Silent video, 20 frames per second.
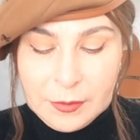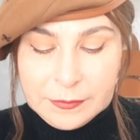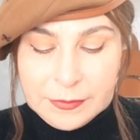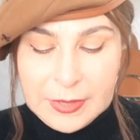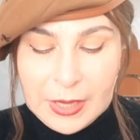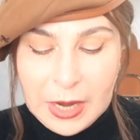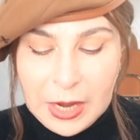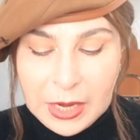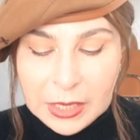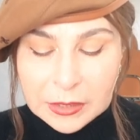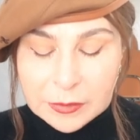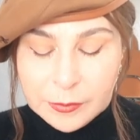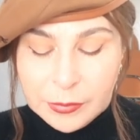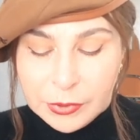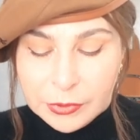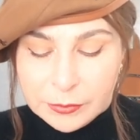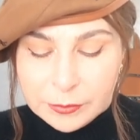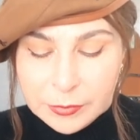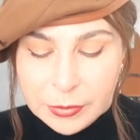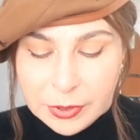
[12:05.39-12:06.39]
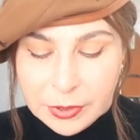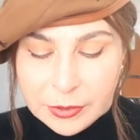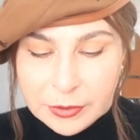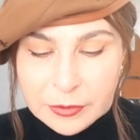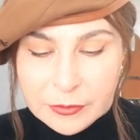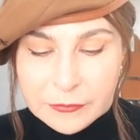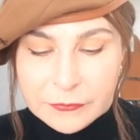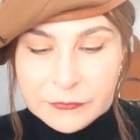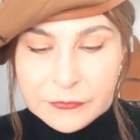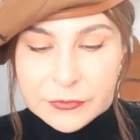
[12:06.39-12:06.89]
the album
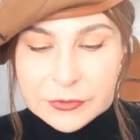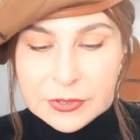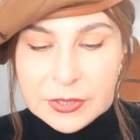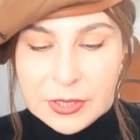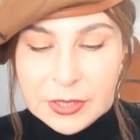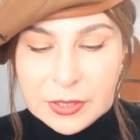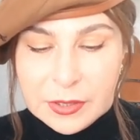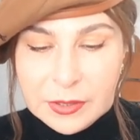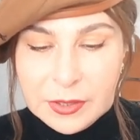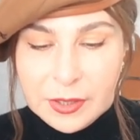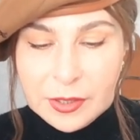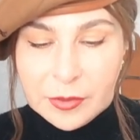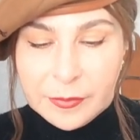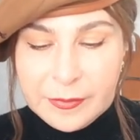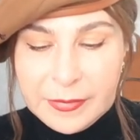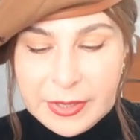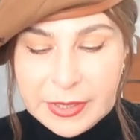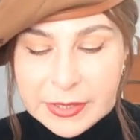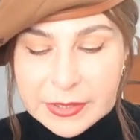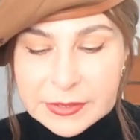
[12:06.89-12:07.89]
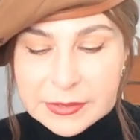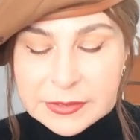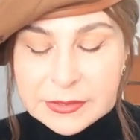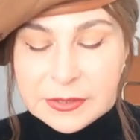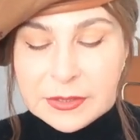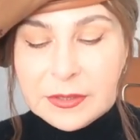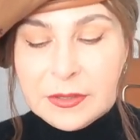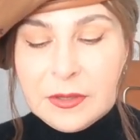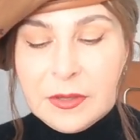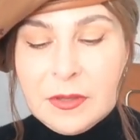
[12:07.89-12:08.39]
for the
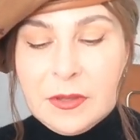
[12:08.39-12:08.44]
Hermes